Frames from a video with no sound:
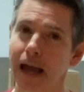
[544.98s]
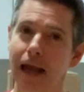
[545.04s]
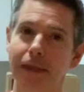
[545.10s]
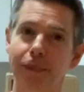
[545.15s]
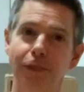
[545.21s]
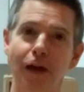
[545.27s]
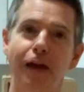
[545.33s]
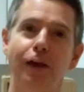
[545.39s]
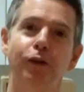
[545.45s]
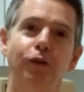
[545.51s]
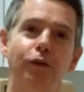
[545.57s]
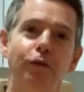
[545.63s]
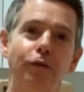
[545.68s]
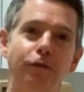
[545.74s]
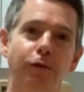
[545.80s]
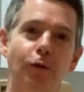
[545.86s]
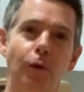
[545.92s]
I thank
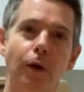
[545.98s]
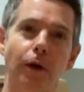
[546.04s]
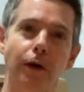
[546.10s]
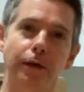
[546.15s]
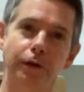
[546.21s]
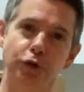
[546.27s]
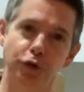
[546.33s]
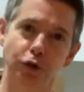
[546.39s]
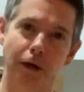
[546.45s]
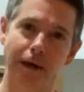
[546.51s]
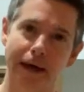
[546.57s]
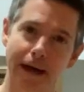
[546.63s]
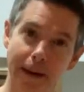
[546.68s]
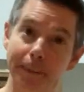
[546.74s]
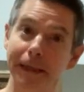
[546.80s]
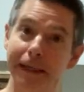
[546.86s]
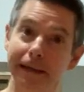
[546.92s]
you for
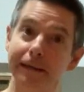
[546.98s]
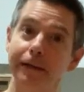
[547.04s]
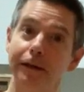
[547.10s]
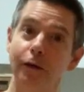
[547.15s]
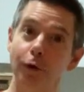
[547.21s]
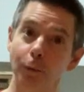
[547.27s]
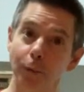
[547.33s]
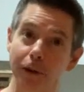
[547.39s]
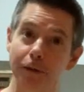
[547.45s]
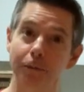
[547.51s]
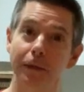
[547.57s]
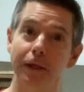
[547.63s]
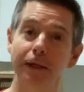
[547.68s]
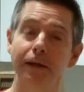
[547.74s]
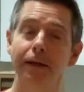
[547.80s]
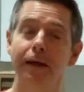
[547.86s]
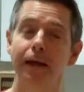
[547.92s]
coming in here with
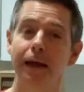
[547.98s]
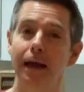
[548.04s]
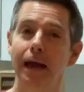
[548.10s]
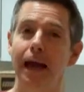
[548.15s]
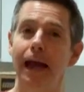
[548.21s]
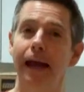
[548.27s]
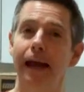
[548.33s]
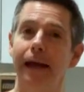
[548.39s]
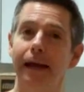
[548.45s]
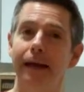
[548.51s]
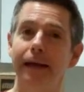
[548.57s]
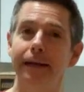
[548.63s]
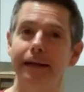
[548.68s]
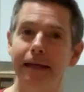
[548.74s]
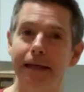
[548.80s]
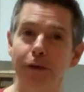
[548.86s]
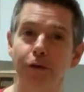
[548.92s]
me,
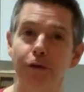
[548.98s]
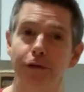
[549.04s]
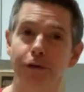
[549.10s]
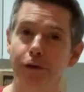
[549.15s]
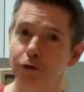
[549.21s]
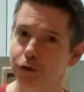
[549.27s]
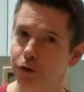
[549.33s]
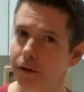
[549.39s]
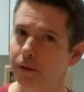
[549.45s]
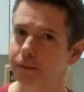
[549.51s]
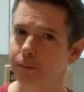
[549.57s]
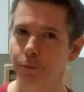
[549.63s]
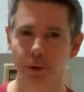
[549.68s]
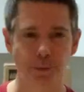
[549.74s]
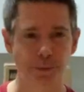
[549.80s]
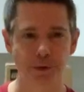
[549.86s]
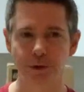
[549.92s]
and in the future
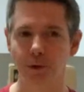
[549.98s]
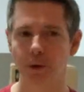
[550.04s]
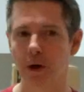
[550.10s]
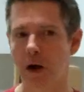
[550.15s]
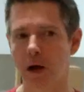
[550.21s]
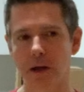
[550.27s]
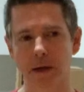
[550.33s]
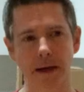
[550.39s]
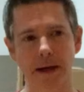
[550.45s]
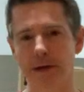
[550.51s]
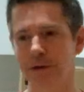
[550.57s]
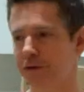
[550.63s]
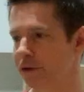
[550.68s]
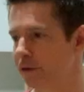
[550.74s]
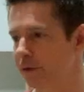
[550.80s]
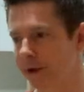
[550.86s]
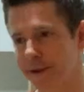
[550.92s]
we'll be doing all
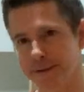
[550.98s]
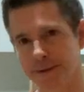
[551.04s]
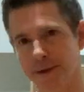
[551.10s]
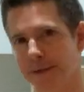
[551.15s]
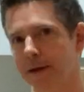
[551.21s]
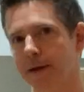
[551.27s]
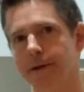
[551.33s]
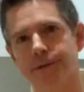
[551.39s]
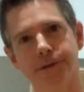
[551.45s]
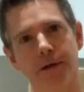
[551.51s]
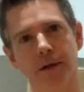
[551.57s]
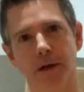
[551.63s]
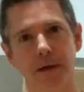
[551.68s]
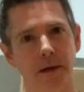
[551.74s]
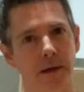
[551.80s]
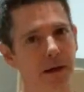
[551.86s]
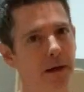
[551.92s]
kinds of crazy things
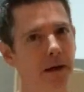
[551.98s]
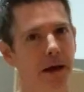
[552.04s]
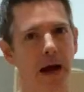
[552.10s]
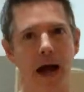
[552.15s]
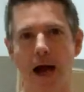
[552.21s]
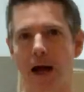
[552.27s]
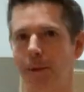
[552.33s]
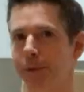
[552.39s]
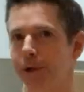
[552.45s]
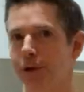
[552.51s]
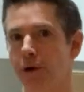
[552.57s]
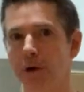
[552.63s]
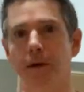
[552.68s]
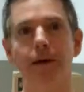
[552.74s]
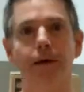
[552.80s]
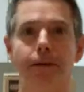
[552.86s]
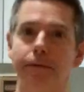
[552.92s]
here. I'll be
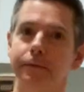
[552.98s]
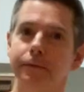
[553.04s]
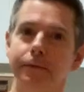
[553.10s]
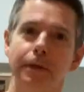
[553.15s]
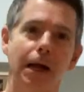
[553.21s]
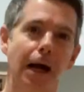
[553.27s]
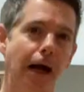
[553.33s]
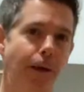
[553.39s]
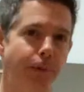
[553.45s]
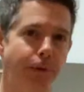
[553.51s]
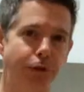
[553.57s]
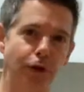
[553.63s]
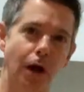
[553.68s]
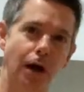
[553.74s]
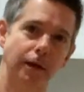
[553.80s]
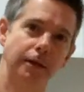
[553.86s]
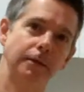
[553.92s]
cooking, I'll be
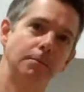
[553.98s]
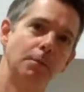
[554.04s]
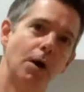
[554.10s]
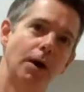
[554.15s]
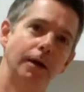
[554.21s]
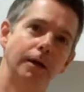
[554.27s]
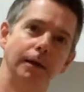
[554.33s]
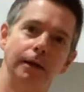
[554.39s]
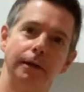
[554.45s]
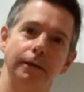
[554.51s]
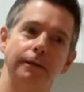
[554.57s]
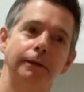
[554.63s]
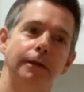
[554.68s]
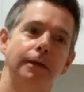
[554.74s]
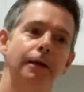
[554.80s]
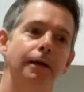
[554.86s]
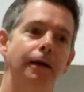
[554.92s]
talking marketing,
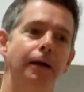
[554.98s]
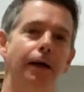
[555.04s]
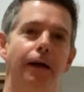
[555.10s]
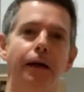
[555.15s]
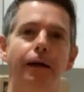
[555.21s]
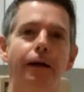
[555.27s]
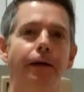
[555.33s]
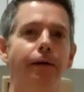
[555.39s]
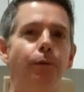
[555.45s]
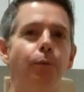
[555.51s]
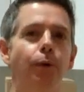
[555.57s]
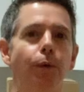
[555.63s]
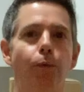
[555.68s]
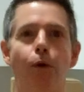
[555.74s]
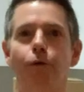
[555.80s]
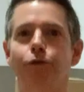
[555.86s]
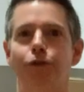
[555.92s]
uh, we
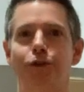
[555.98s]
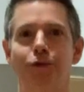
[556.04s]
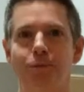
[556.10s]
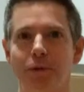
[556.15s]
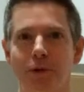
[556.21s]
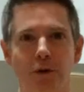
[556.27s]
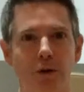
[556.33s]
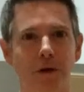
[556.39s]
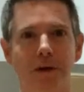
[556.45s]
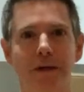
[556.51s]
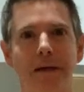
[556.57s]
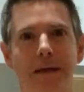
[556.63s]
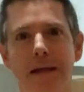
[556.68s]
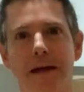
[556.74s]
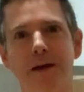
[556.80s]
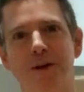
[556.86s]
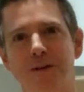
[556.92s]
won't just be looking
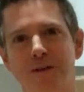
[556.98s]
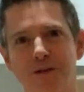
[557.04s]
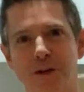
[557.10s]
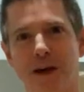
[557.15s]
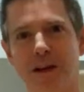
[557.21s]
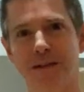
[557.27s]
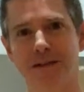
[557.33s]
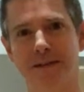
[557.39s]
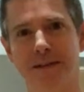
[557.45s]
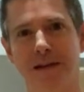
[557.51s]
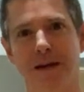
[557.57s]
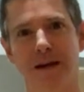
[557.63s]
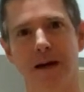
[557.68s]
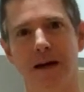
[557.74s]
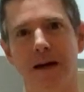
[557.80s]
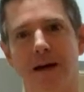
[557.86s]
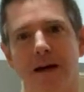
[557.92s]
at Lego sets,
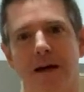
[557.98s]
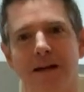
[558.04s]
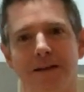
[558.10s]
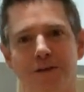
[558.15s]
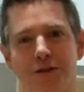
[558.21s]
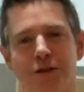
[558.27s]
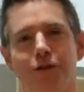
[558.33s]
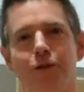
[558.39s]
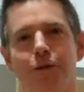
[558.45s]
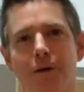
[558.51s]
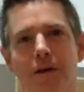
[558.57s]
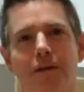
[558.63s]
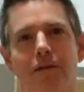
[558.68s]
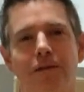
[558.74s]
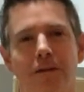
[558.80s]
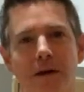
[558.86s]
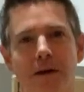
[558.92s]
uh, just
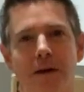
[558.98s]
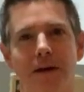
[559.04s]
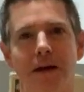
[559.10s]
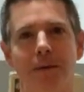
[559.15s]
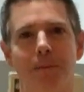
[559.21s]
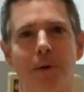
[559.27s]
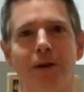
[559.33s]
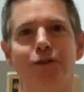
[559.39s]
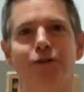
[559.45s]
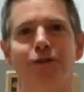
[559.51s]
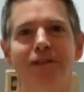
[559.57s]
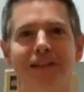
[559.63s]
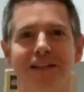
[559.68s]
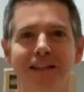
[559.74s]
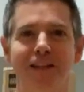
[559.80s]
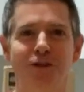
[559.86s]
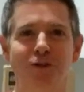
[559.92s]
doing a, a bunch of
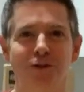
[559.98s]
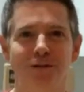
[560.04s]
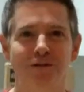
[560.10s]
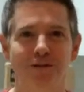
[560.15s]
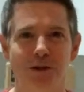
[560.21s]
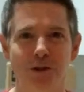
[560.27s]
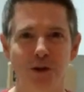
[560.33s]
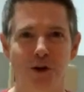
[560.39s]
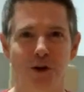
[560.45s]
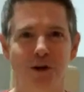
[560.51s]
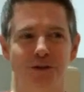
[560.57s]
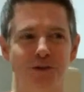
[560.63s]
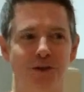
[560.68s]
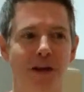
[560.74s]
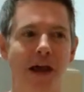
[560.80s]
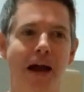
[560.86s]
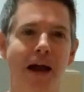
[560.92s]
initial
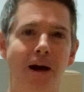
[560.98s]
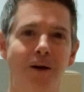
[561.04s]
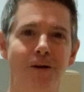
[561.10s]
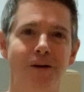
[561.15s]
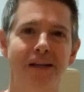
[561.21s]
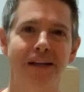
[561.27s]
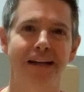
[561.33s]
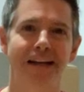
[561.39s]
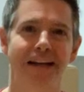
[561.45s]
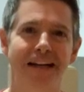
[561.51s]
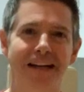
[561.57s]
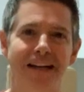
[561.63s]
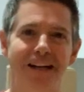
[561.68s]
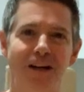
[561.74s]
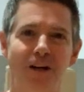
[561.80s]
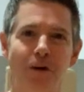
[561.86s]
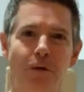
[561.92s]
videos now
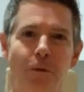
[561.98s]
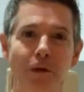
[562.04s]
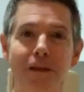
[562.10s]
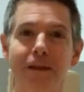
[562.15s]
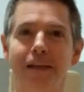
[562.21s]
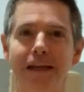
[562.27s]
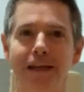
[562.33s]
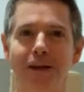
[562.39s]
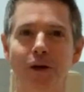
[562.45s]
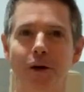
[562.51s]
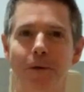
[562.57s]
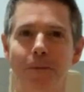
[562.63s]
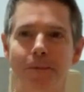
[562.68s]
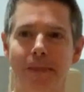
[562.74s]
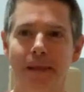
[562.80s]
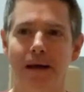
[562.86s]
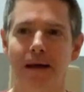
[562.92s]
uh, with Lego,
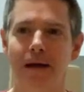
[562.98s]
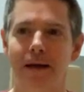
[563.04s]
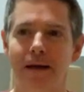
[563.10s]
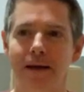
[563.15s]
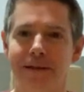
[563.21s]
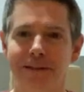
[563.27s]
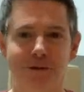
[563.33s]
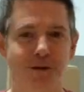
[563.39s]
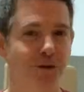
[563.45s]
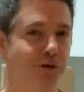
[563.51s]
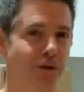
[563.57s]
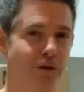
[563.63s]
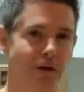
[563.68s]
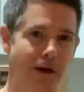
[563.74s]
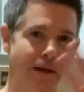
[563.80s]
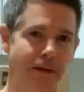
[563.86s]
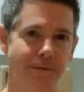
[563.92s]
because uh, it's a
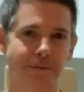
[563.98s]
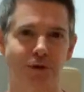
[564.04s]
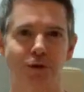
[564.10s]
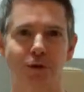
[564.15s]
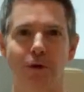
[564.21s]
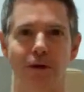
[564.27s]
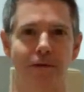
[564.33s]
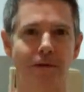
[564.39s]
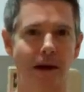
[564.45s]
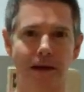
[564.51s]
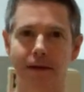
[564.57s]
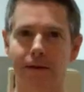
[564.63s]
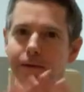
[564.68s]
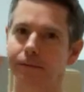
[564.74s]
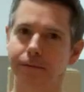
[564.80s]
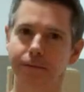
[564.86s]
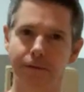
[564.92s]
great sort of, I
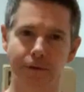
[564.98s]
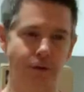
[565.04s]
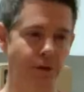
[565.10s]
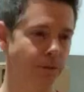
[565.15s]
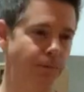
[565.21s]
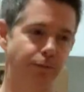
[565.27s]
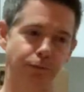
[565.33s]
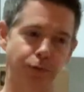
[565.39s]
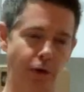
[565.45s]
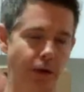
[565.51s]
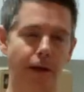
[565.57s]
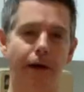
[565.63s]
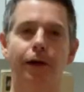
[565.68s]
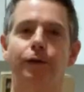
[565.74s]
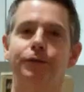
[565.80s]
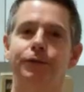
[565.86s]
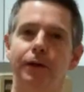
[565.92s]
can, you put a
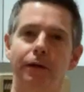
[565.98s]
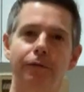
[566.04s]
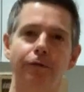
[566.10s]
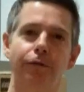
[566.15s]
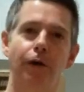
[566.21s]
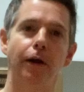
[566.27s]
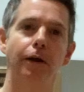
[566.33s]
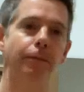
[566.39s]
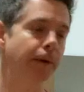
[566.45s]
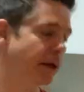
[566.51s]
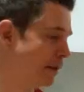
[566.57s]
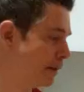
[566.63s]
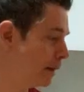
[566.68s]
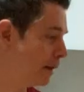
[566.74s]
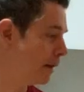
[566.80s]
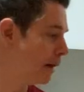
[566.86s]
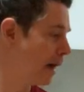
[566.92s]
Lego set in front of
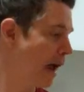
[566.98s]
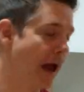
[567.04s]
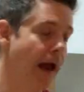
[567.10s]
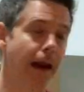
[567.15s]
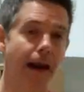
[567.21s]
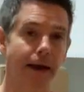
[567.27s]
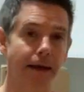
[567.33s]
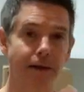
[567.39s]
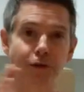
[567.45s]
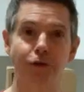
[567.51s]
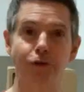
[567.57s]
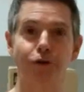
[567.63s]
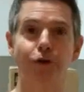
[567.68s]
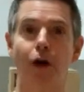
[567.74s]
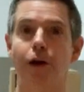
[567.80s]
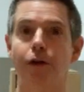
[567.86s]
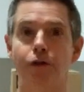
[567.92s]
me and I can
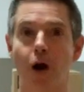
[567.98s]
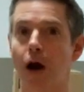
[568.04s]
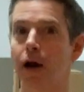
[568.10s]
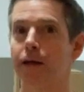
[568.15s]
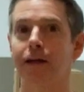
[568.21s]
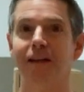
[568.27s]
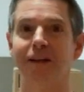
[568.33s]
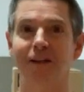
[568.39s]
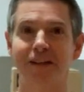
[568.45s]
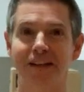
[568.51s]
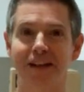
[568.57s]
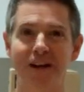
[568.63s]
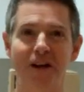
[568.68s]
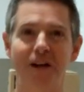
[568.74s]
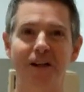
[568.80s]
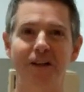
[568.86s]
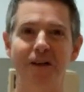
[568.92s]
just start talking
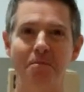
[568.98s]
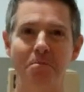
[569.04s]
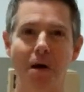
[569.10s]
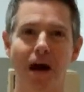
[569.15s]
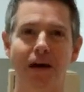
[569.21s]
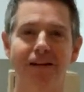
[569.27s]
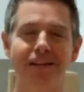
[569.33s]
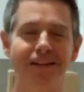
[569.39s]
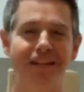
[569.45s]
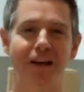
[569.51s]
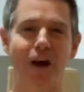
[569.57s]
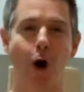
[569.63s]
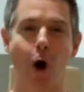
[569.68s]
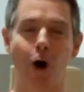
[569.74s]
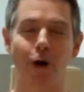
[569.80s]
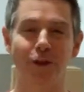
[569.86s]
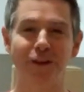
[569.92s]
uh, about
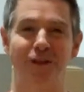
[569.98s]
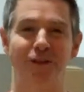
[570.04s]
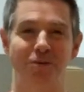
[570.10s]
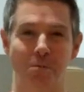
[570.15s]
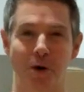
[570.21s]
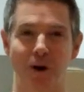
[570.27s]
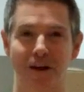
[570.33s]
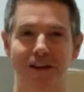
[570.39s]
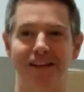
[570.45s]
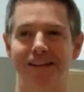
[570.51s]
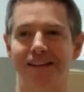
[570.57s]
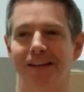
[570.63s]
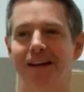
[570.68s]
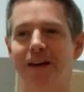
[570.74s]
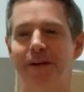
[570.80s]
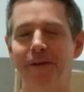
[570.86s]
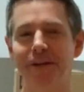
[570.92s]
all things
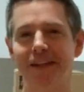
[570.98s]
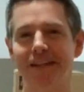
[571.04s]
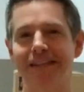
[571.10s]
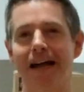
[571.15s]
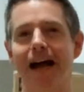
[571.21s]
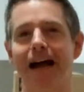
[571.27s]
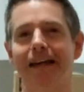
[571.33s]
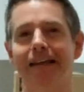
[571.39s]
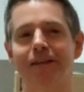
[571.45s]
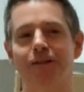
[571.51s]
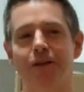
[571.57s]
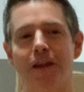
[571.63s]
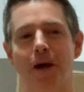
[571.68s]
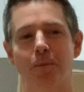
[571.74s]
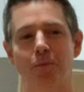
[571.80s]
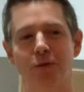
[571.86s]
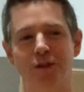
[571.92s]
marketing uh, that tie into
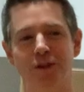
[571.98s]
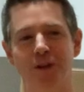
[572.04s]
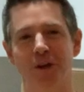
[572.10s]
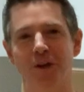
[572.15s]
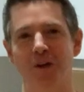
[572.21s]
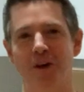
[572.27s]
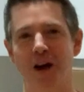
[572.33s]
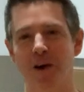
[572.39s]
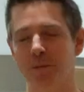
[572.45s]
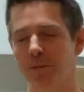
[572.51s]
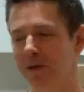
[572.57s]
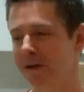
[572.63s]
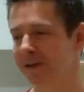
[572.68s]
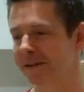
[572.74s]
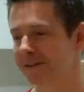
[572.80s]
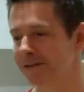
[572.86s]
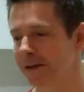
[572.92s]
that particular I
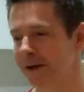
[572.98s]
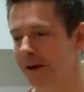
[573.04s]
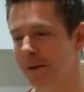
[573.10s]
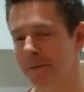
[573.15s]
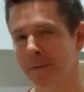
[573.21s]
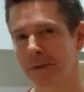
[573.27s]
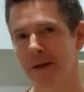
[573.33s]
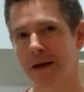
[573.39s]
P that's there.